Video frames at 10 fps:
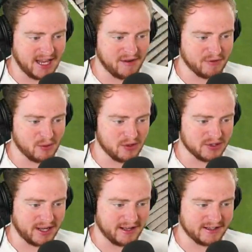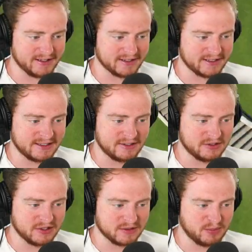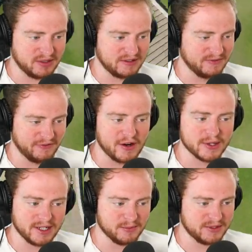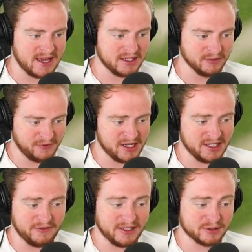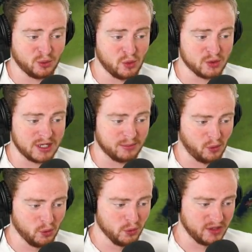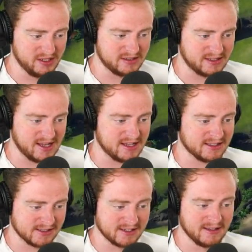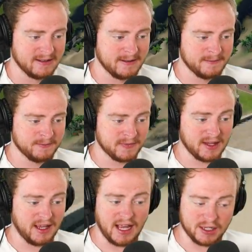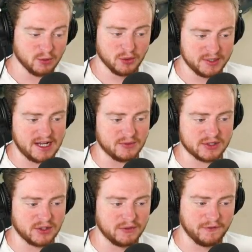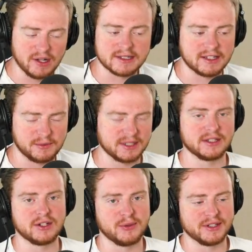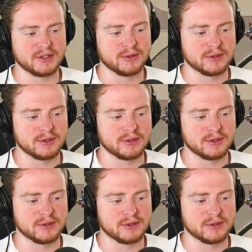everyone has just been very upset at the fact they've had to walk up all these stairs and all the way down. So the first thing we're going to do is do